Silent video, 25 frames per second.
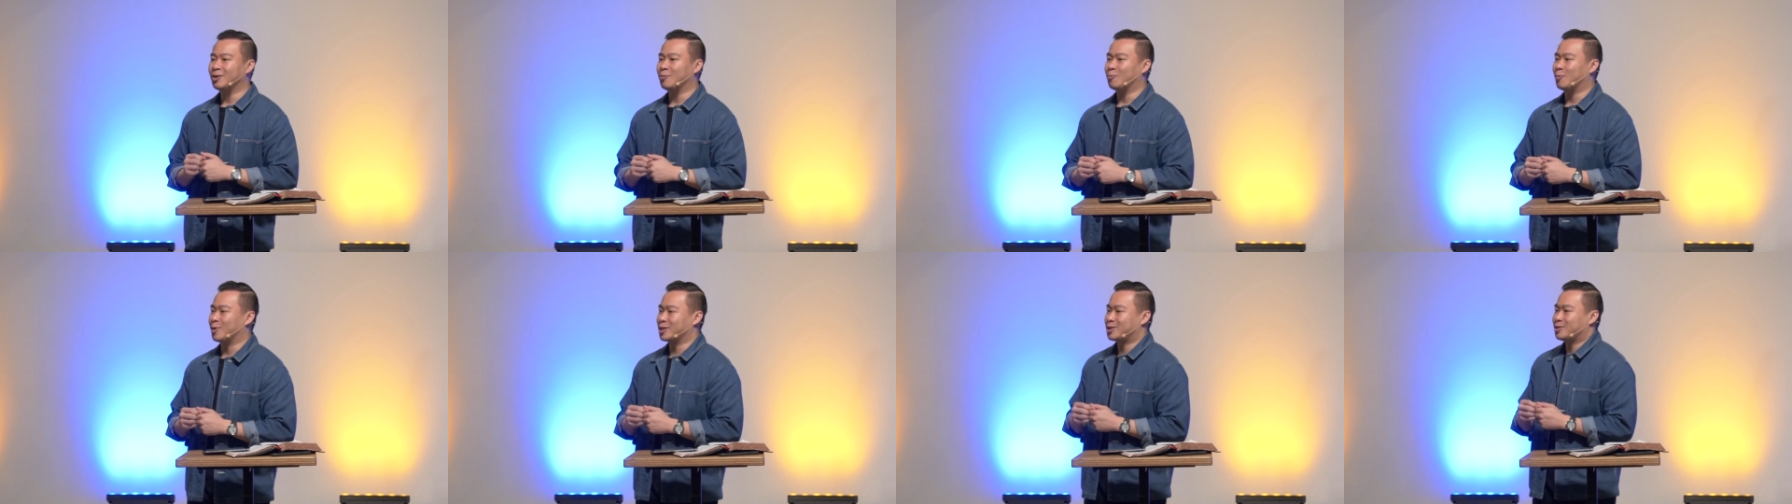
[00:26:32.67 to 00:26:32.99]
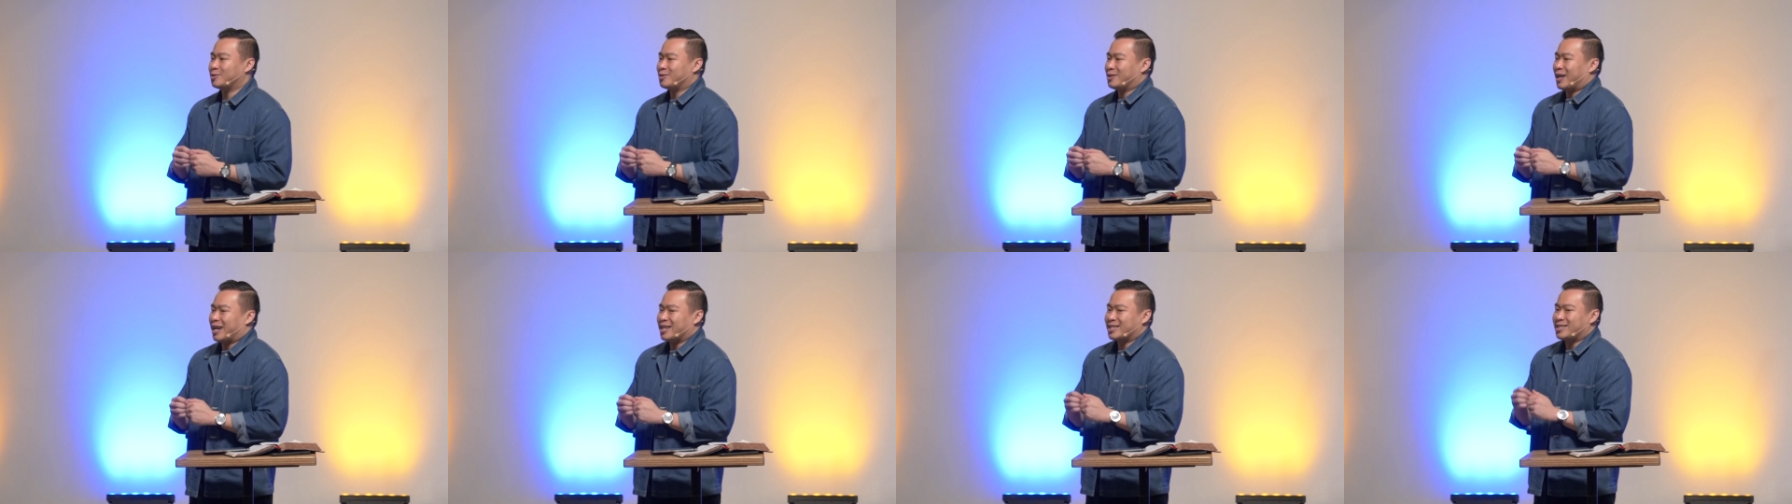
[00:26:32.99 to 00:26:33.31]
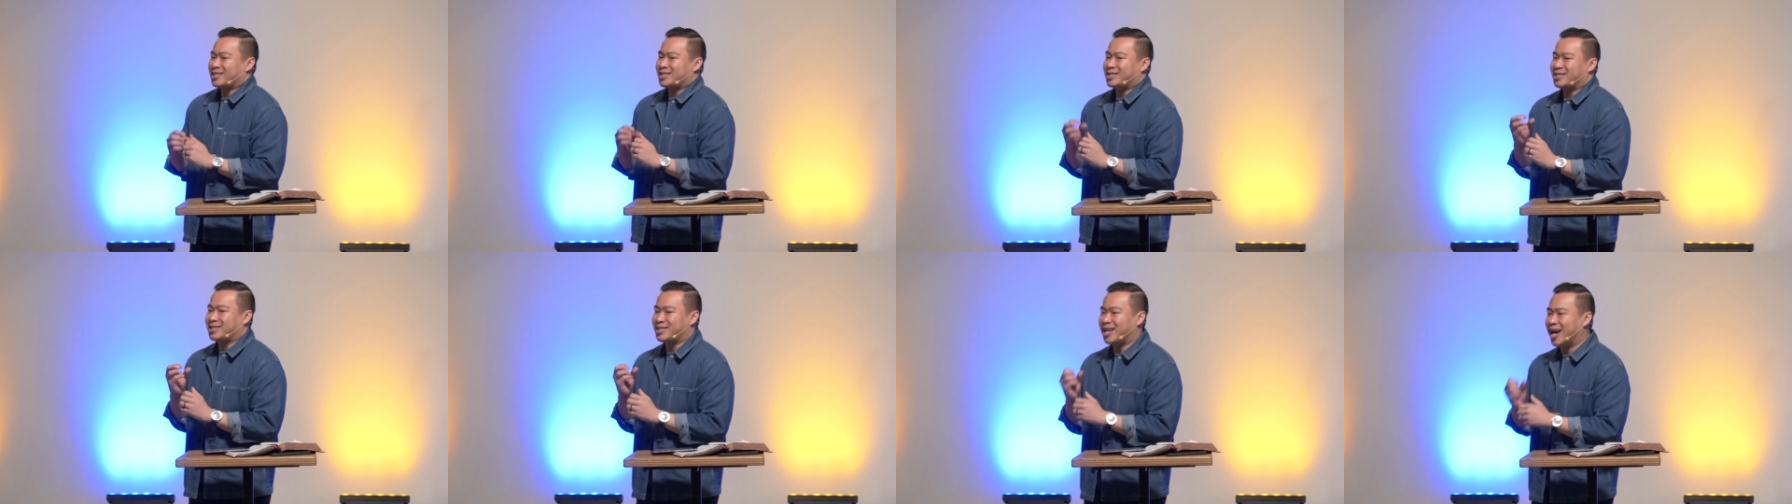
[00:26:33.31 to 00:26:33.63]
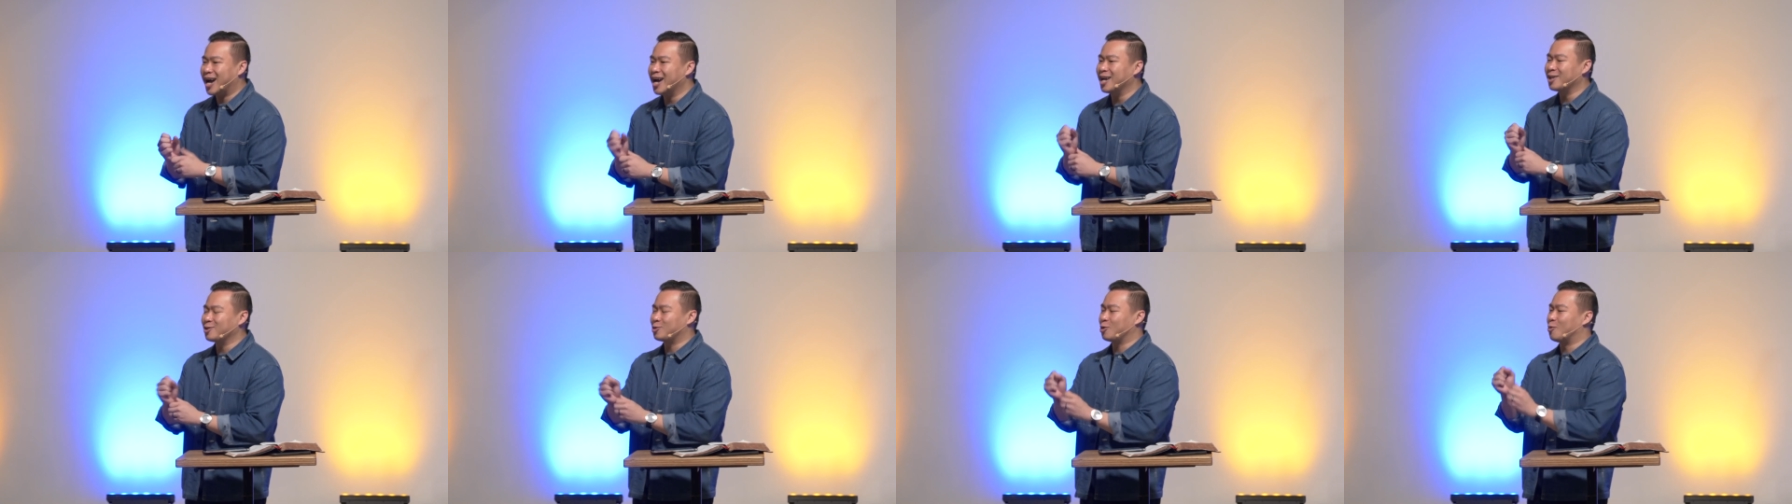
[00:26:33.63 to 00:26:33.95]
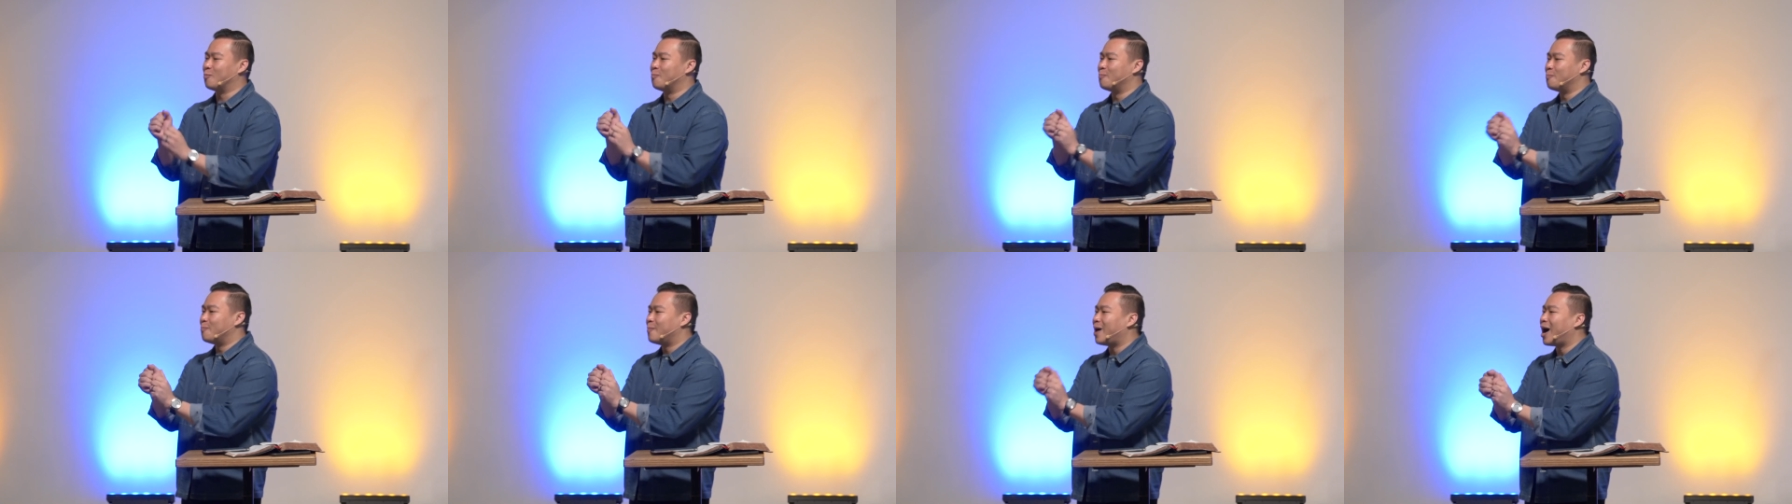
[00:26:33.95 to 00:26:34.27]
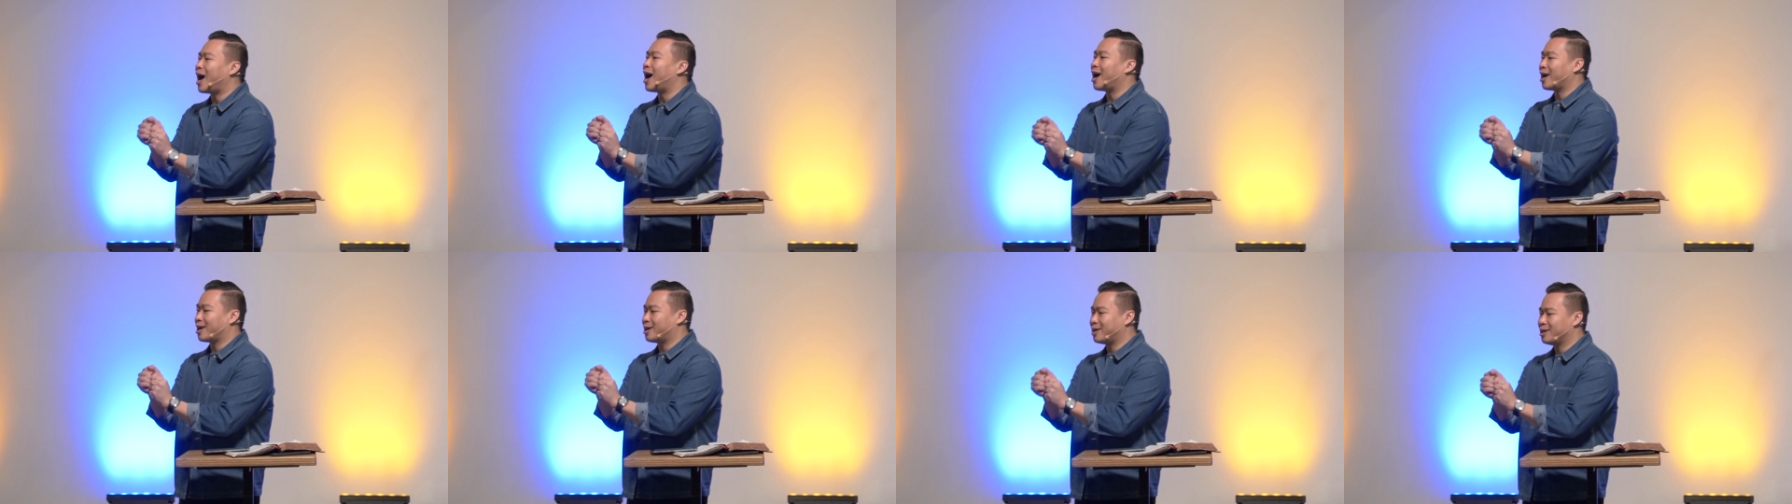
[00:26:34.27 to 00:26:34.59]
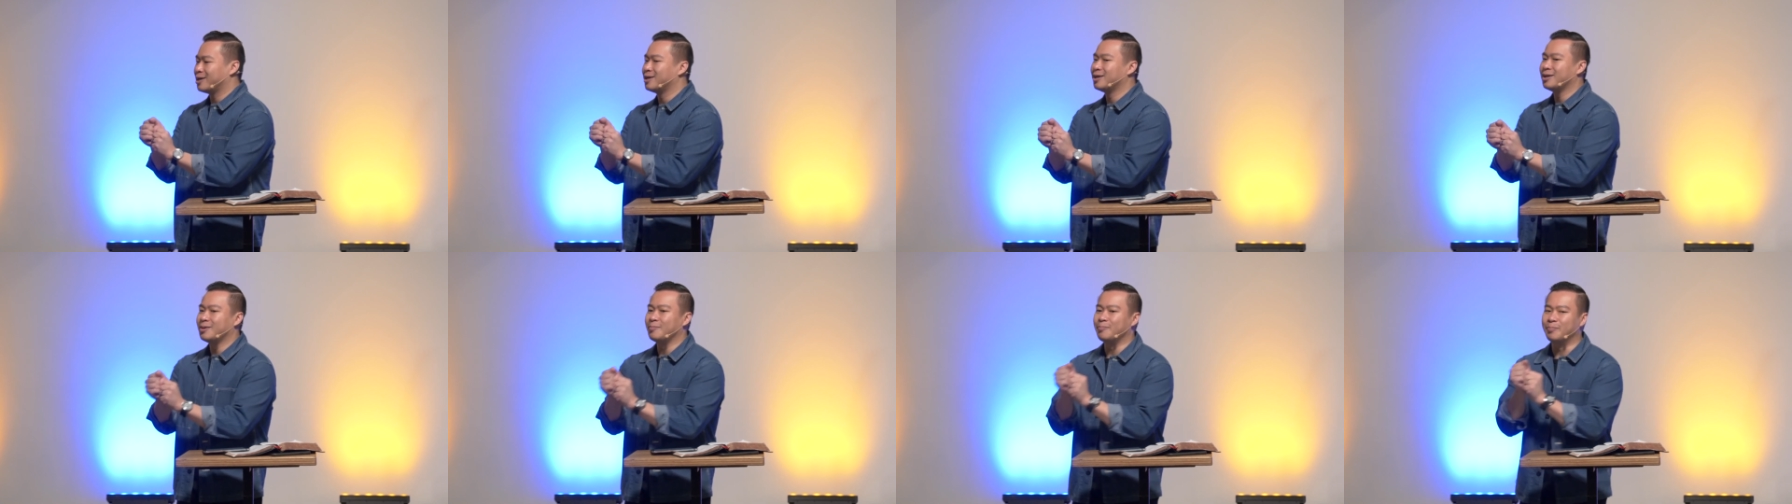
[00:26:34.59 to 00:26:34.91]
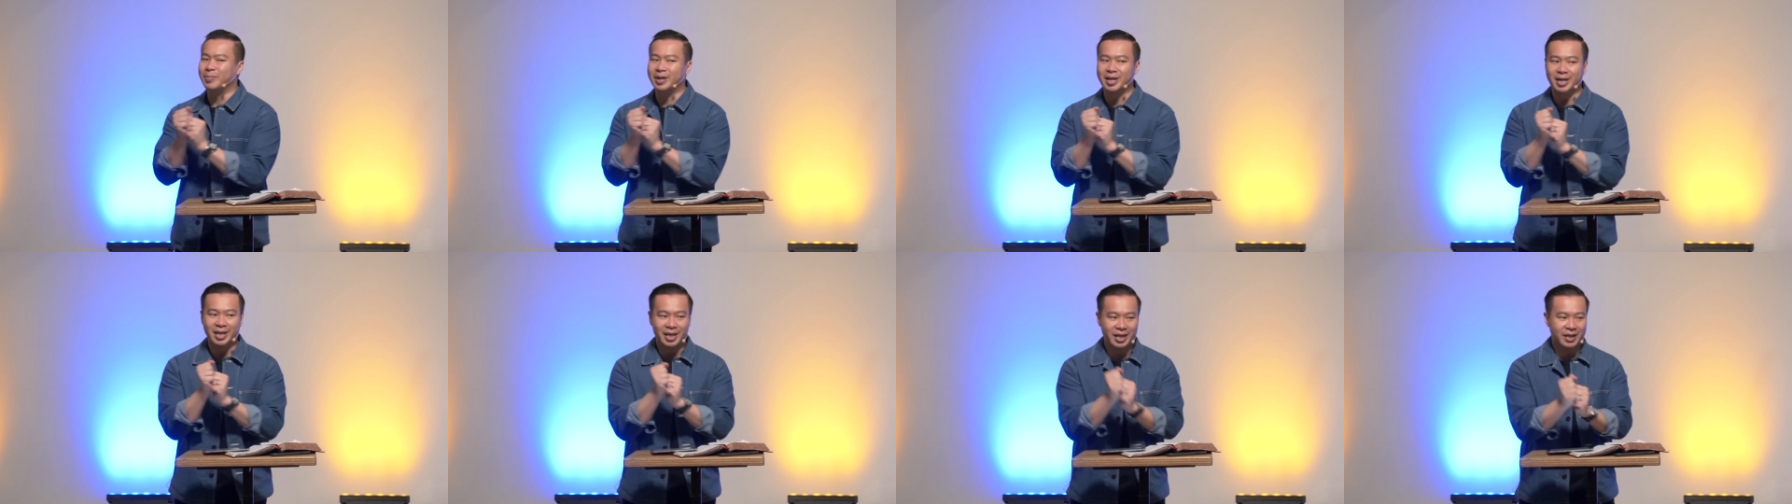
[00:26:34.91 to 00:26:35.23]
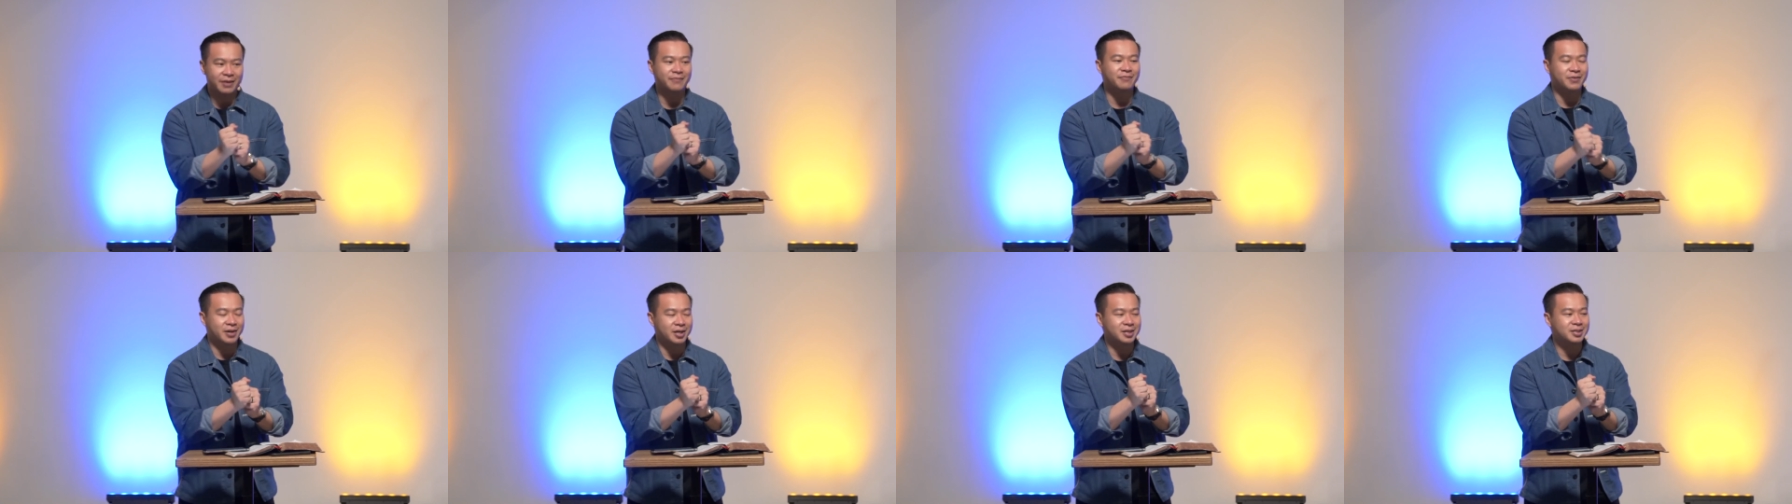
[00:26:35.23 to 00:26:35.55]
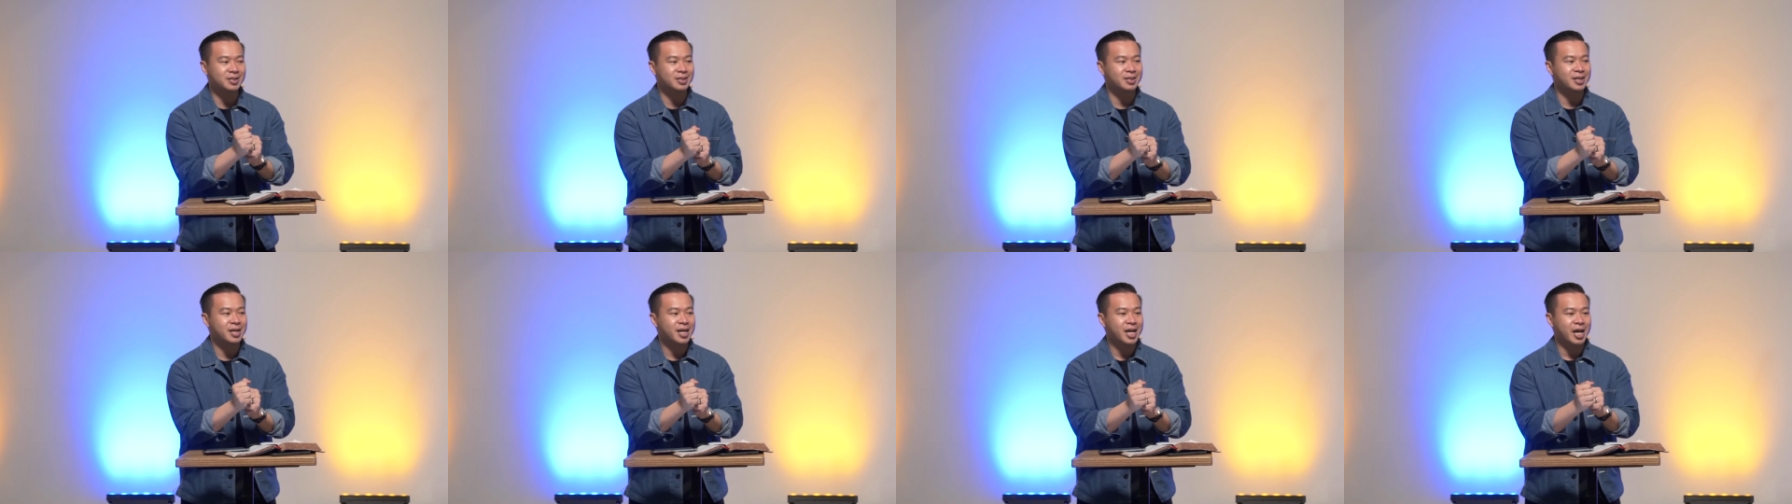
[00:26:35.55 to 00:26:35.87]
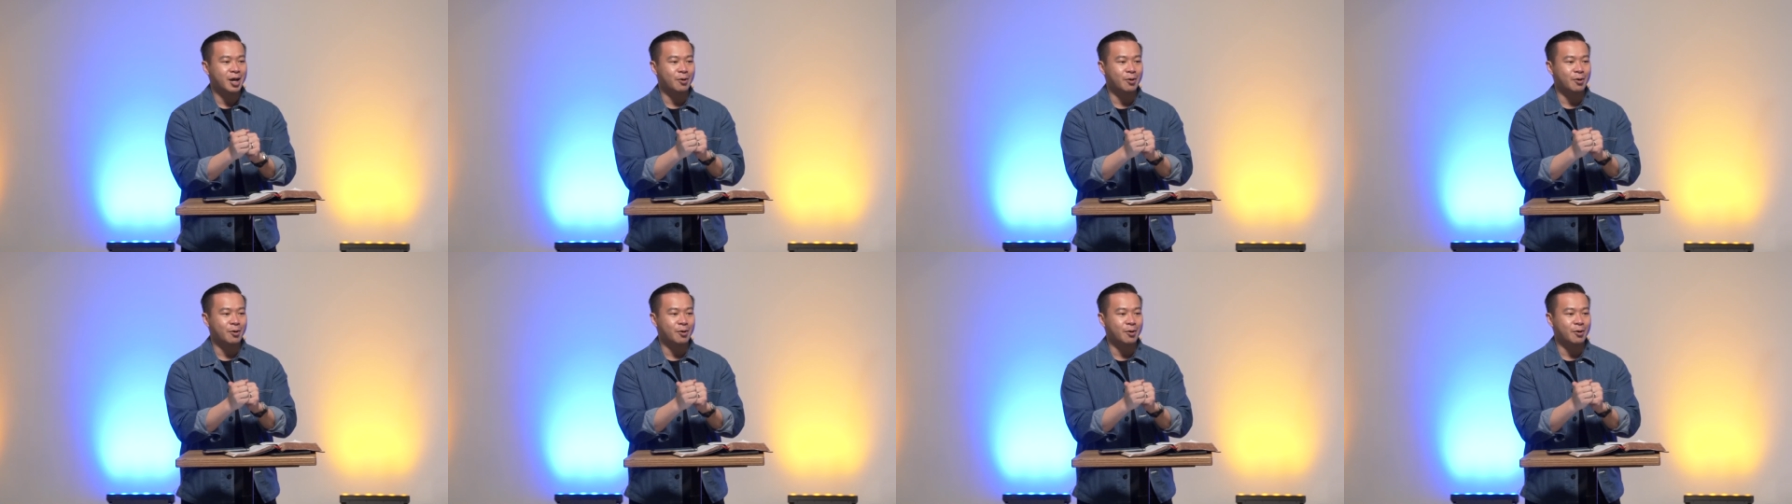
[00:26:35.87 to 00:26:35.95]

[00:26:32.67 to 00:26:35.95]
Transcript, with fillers: wasn't a sign to mark believers.